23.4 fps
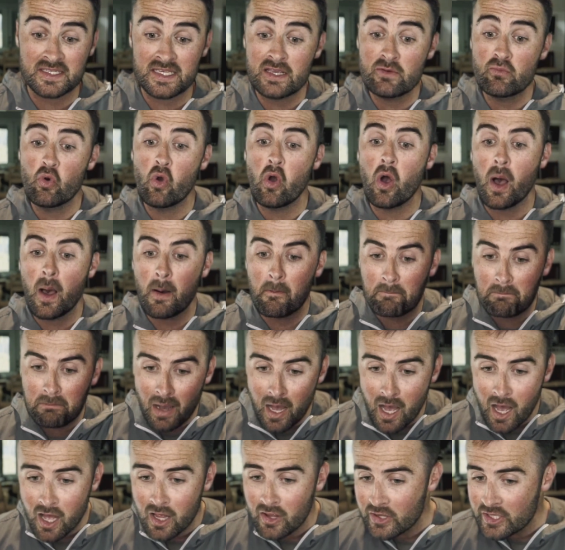he will
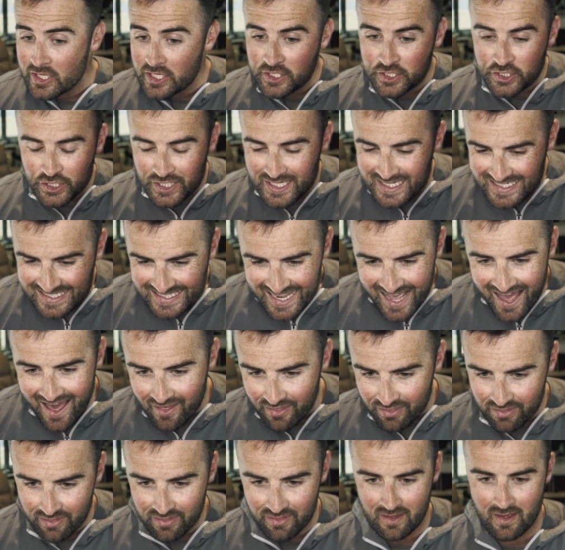abolish
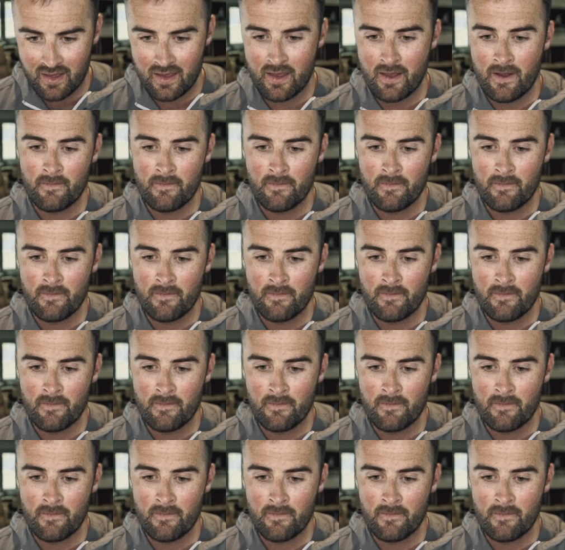death